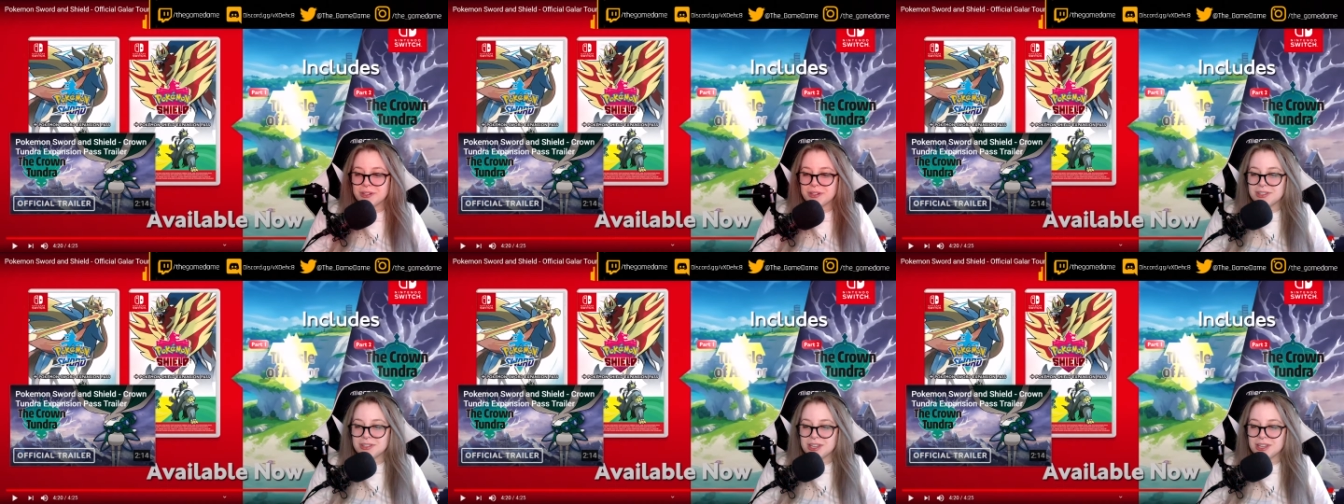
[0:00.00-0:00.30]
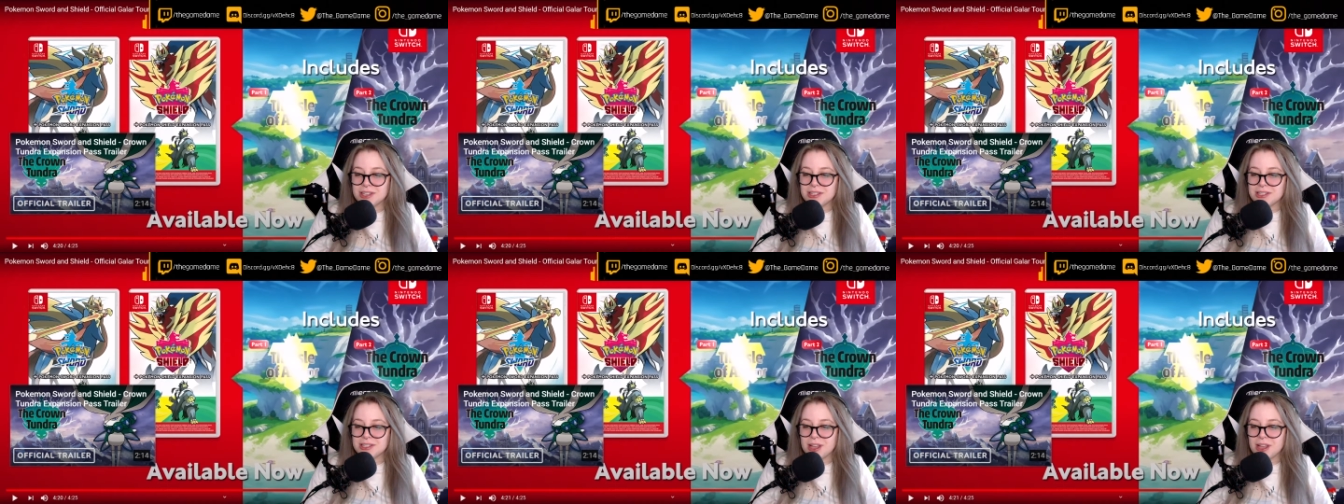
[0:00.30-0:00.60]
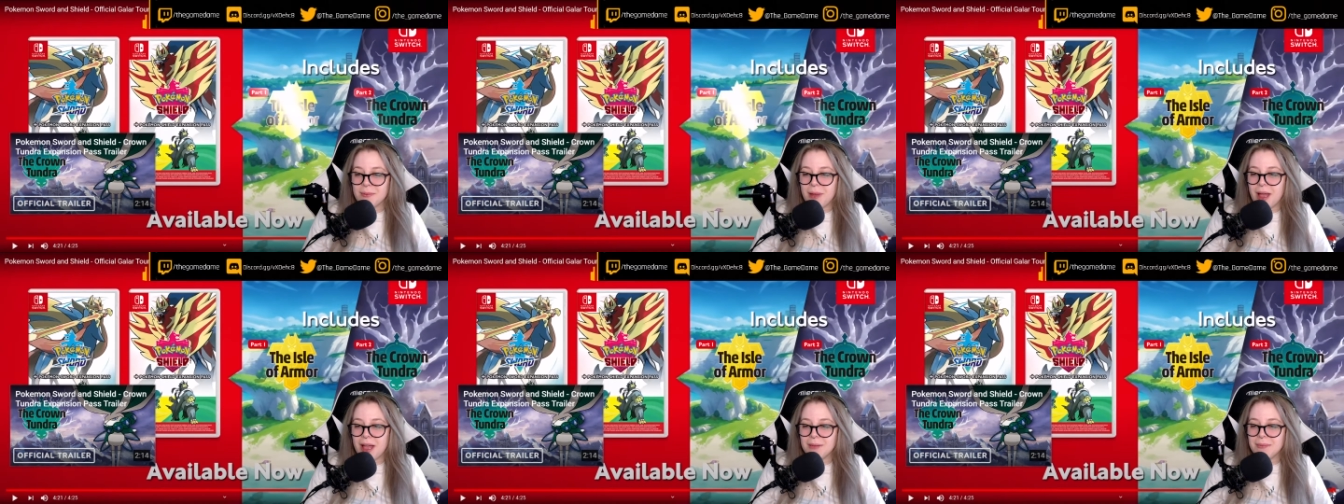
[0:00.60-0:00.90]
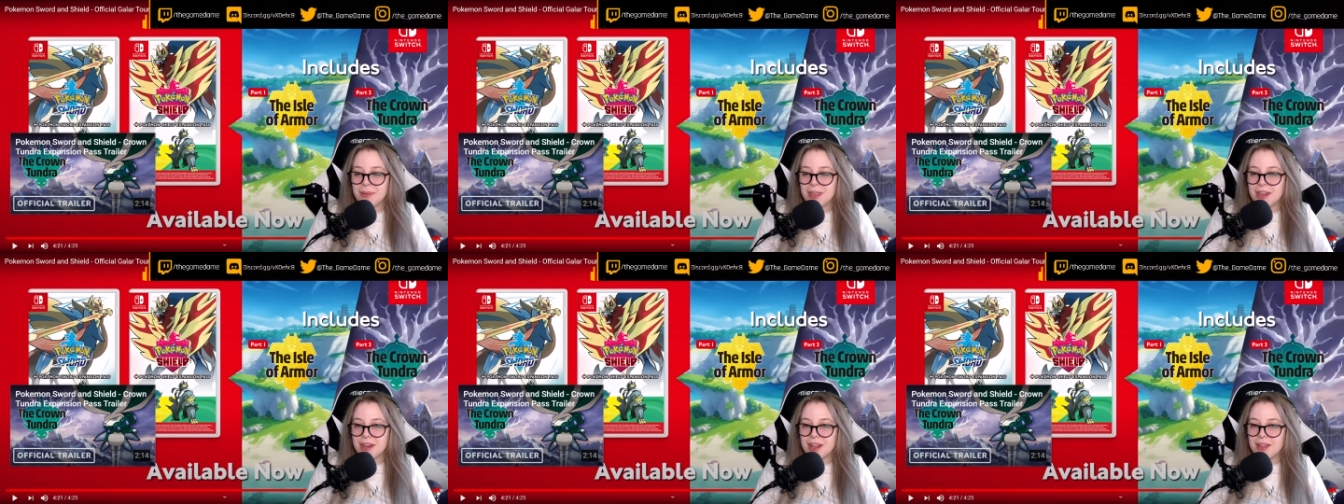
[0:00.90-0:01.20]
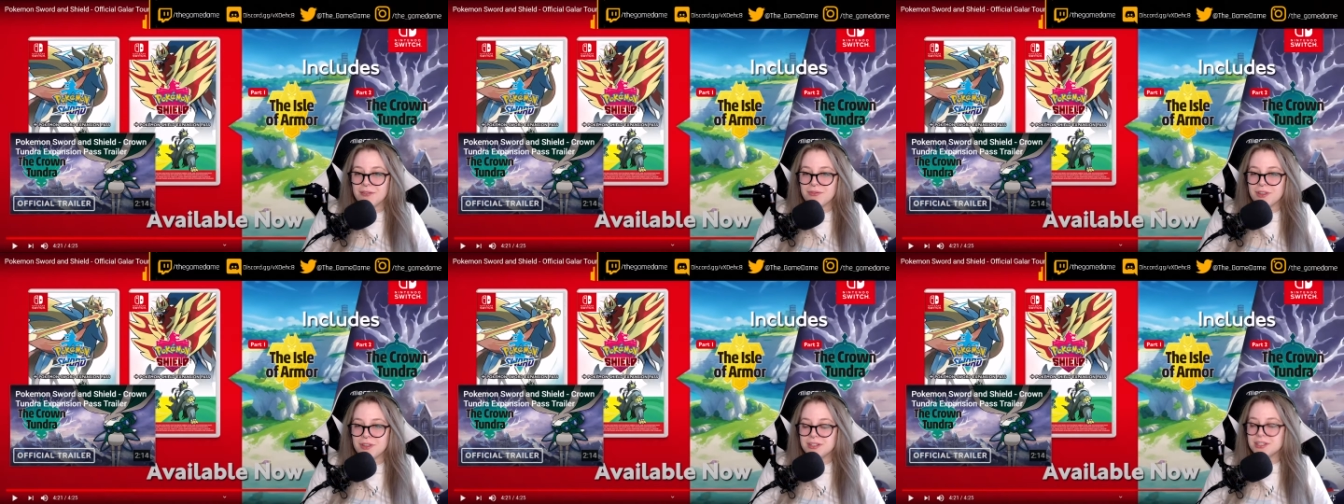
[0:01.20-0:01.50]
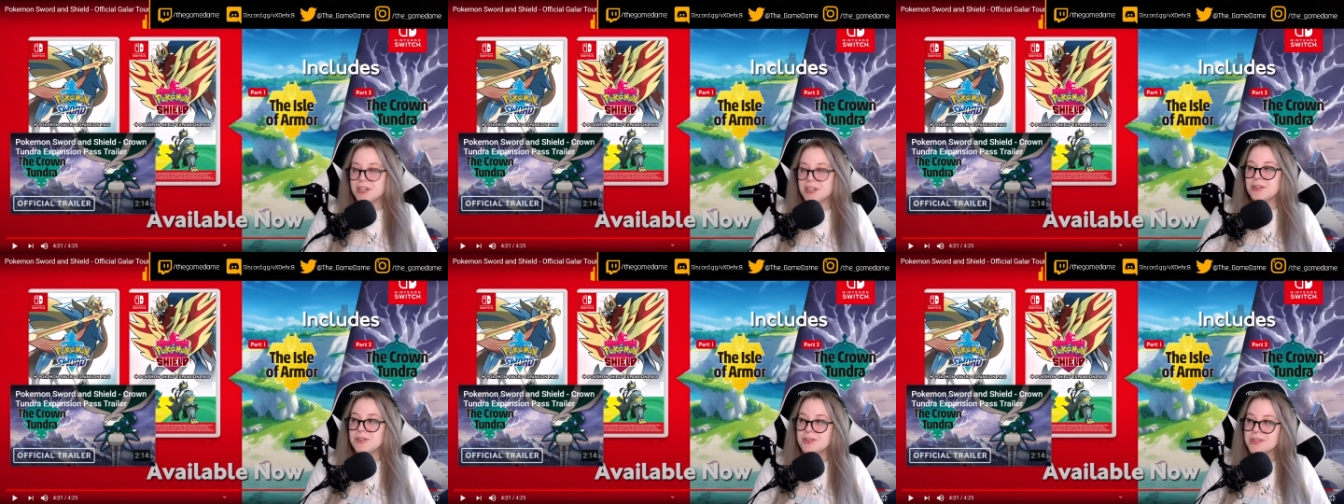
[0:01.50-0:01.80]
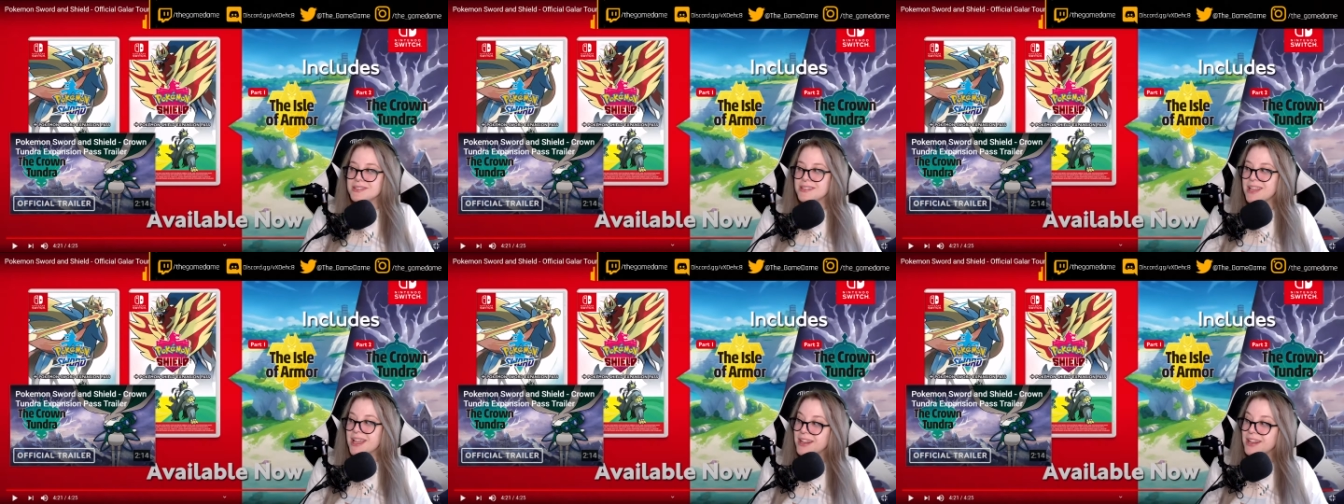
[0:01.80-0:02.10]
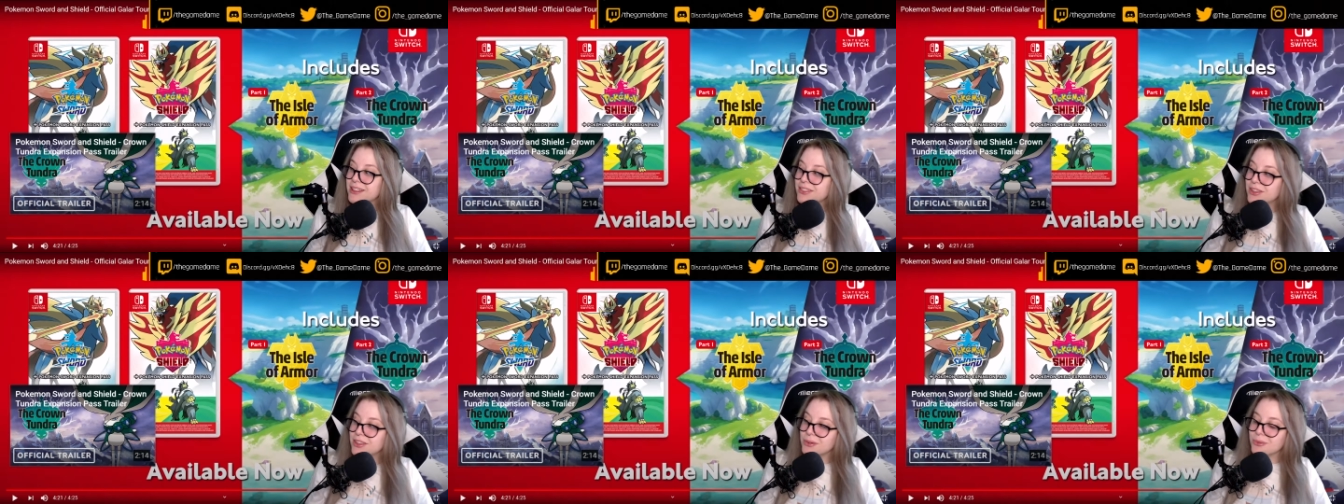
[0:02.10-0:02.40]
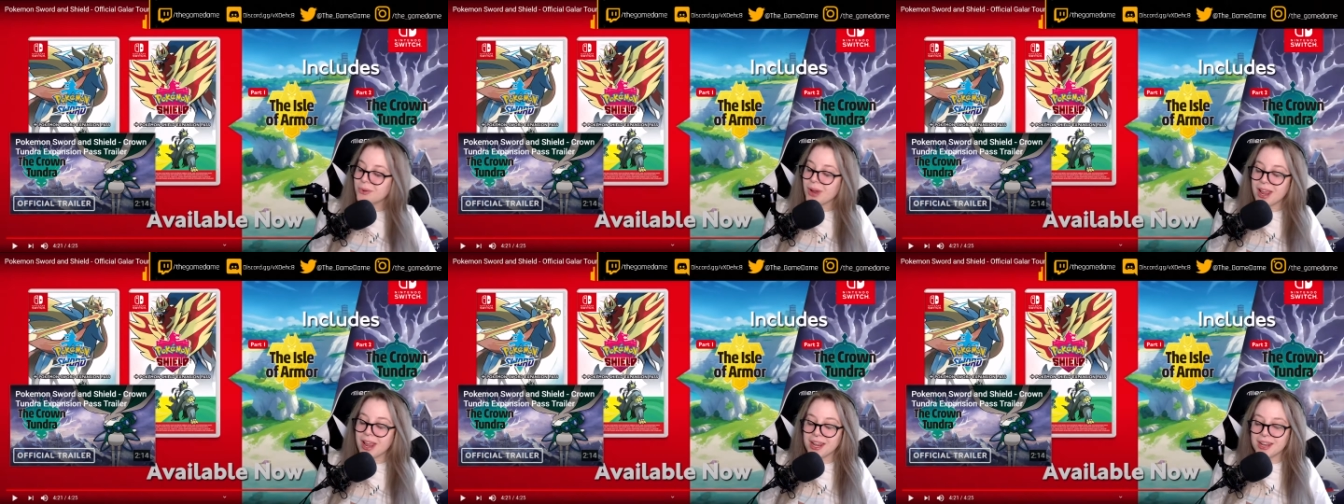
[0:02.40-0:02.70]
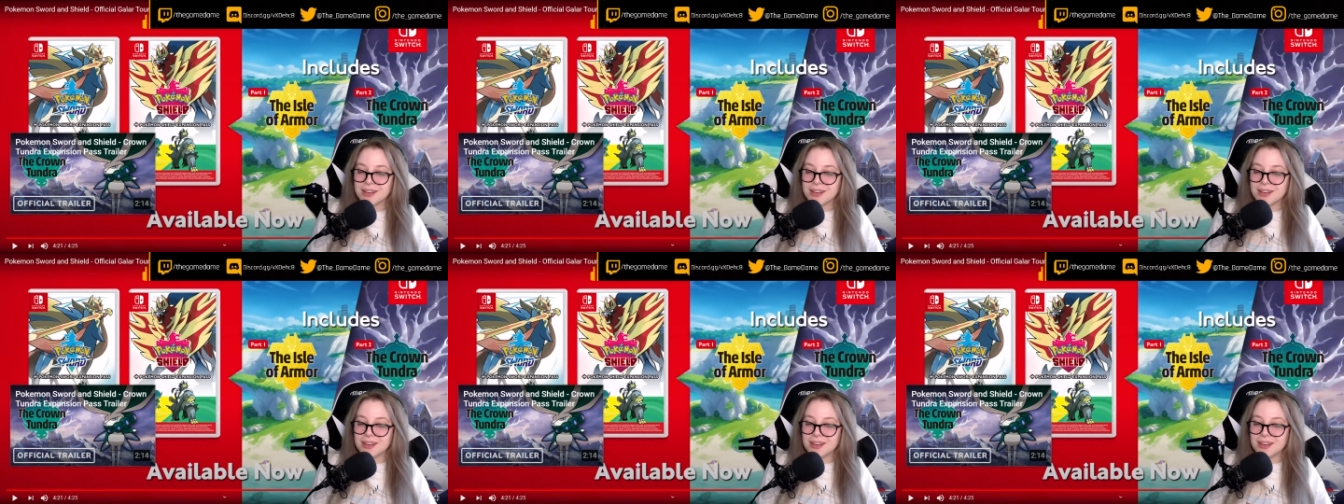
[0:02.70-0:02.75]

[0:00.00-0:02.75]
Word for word: system. I mean, if Nintendo does anything right,